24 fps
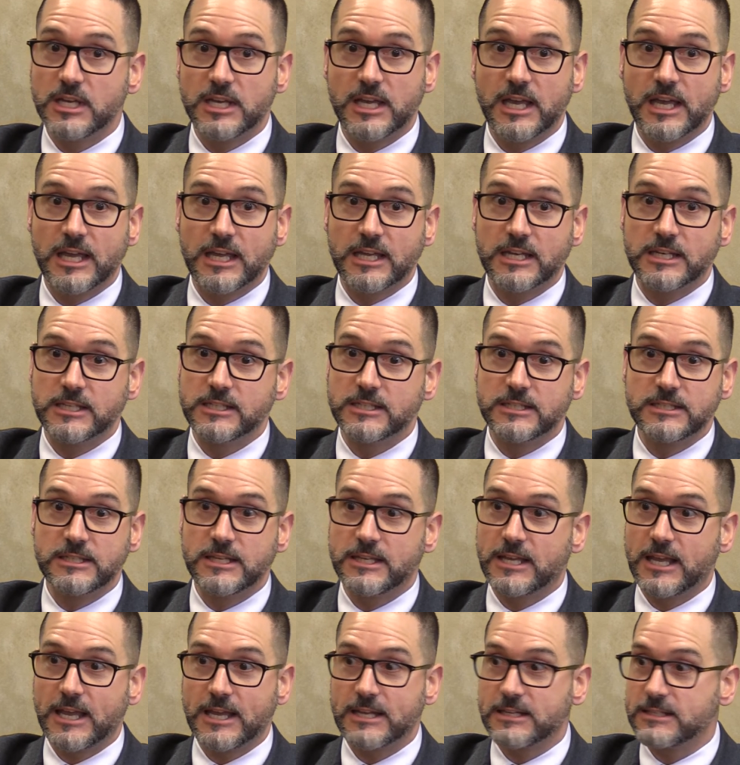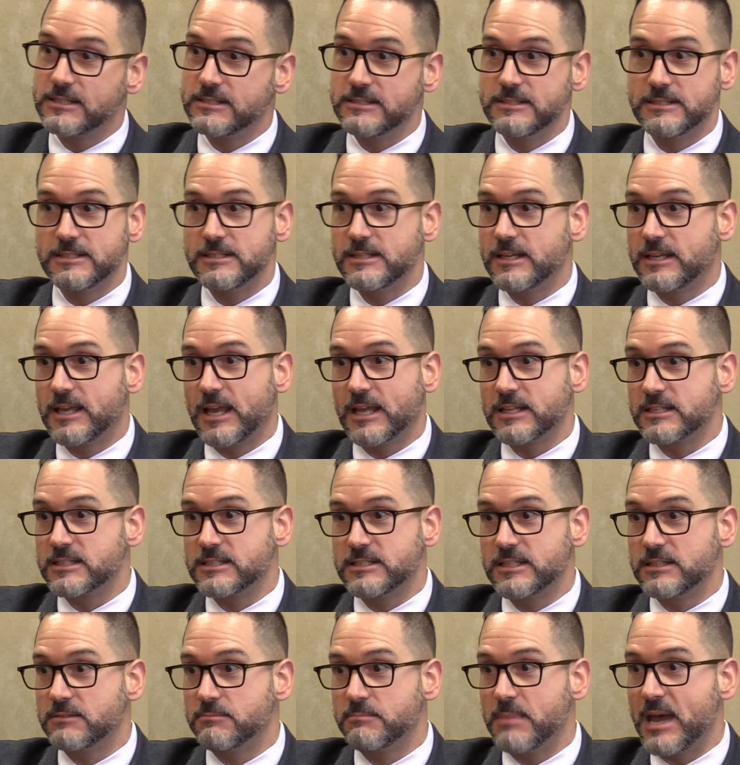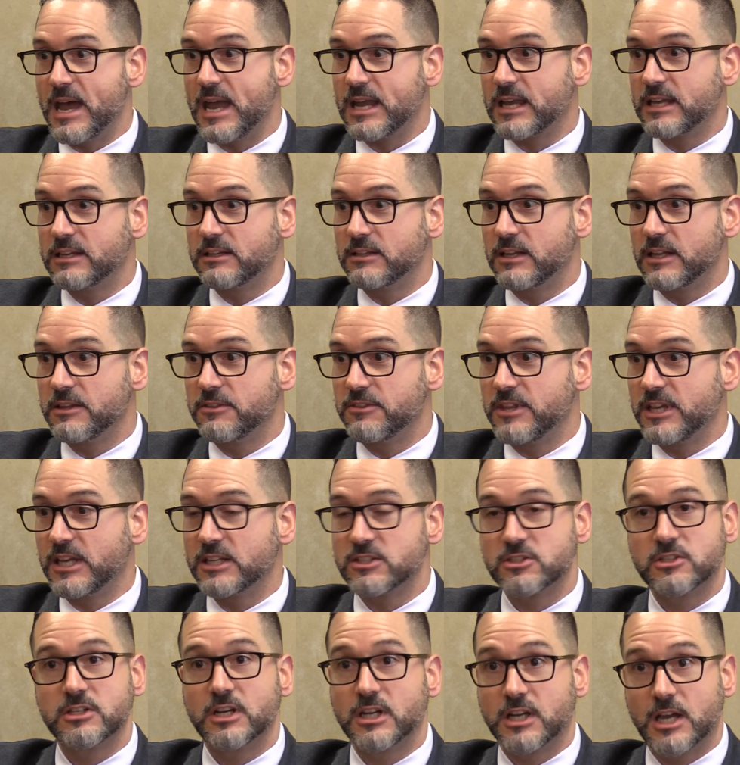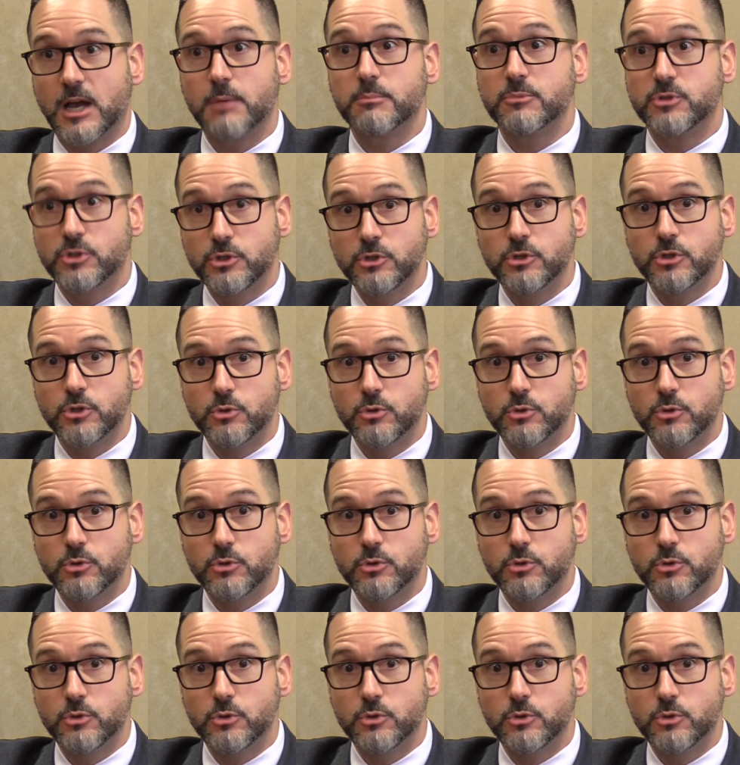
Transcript: And you can't sit back and think it's going to come to you.